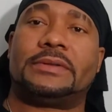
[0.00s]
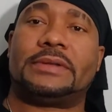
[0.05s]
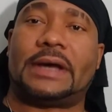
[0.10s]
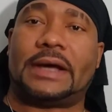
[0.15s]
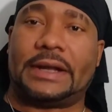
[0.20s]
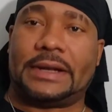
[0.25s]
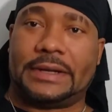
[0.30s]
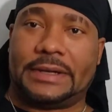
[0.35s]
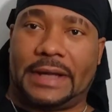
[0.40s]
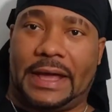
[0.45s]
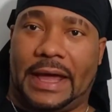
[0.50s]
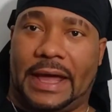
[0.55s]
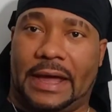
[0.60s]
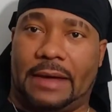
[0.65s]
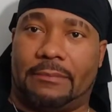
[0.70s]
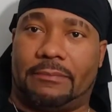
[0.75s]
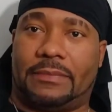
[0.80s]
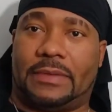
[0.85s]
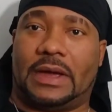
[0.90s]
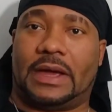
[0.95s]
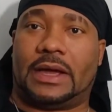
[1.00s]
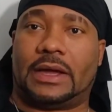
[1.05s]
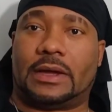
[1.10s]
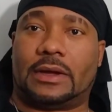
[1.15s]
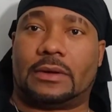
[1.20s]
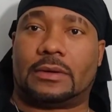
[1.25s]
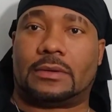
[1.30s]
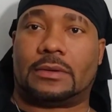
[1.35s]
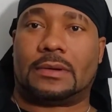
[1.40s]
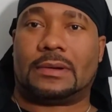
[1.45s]
Not a damn
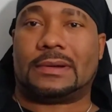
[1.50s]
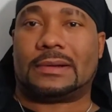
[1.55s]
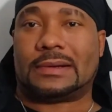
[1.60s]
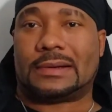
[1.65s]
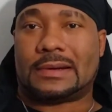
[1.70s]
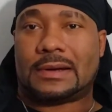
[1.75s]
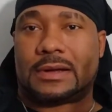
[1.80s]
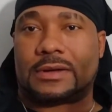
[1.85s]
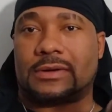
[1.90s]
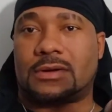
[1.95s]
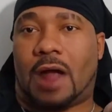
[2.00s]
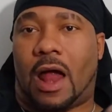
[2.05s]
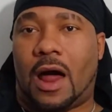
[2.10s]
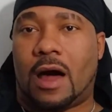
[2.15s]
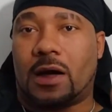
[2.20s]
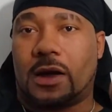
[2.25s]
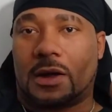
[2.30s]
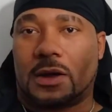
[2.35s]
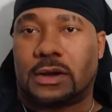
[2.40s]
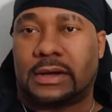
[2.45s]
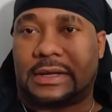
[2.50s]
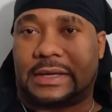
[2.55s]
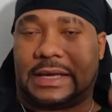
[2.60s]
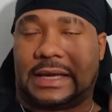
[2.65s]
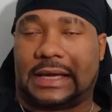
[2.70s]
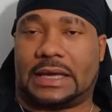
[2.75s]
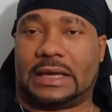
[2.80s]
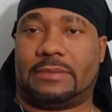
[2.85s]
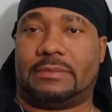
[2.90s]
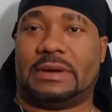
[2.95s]
thing
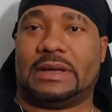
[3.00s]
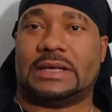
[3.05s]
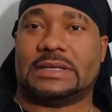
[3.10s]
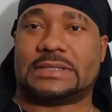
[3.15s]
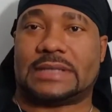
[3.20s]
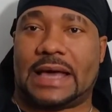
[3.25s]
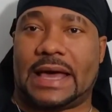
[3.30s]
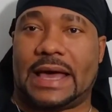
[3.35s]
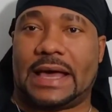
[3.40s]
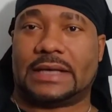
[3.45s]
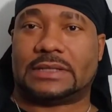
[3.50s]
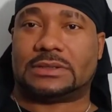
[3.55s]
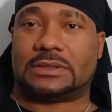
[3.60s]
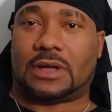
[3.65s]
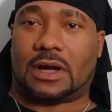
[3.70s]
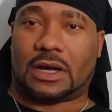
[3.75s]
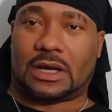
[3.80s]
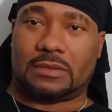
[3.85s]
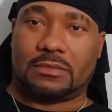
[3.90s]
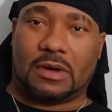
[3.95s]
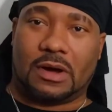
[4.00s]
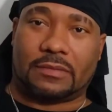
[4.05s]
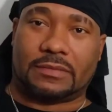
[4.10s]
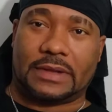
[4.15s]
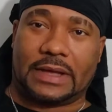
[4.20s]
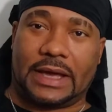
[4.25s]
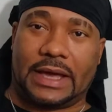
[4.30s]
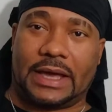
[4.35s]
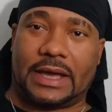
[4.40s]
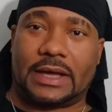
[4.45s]
kick him in his ass, knock him off
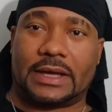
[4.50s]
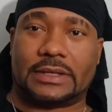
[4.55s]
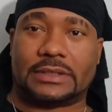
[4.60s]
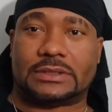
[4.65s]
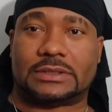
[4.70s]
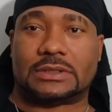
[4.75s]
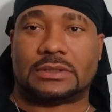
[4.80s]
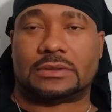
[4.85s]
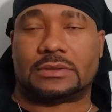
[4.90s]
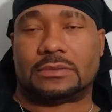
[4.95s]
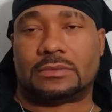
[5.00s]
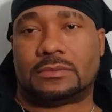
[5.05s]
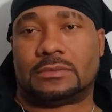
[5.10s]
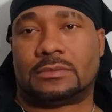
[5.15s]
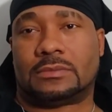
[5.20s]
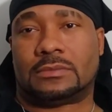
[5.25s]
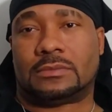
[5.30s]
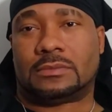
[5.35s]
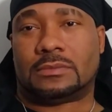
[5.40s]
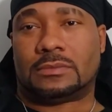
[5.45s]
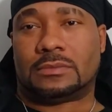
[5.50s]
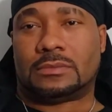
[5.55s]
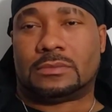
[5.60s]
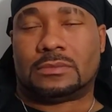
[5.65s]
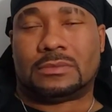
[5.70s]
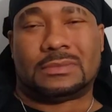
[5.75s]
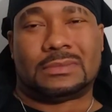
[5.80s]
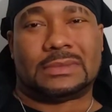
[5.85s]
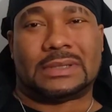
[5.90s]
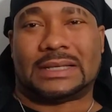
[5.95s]
the edge.
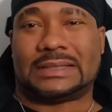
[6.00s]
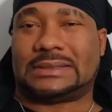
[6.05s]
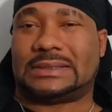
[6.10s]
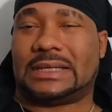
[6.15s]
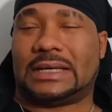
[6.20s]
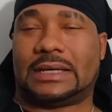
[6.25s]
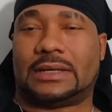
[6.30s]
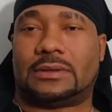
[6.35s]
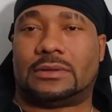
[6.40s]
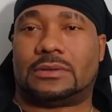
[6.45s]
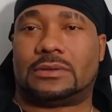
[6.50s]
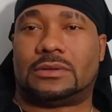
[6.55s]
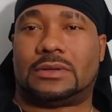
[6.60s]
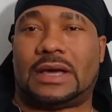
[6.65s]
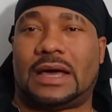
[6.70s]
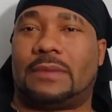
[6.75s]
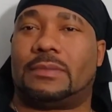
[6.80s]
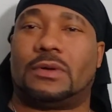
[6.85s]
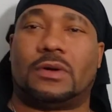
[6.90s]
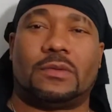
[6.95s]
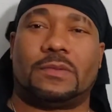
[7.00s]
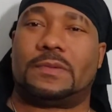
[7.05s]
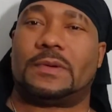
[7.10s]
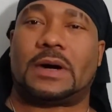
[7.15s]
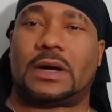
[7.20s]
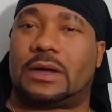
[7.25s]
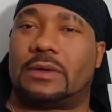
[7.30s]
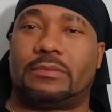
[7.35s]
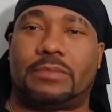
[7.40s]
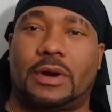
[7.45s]
That's it. You have no
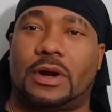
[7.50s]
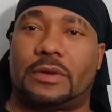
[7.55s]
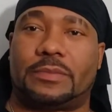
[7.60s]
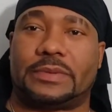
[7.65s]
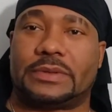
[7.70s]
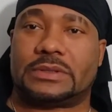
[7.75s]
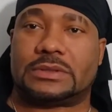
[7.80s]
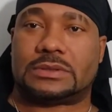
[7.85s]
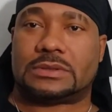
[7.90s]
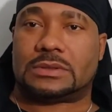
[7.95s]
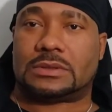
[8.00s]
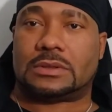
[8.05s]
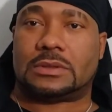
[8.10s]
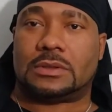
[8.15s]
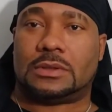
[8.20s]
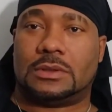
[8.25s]
fucking purpose.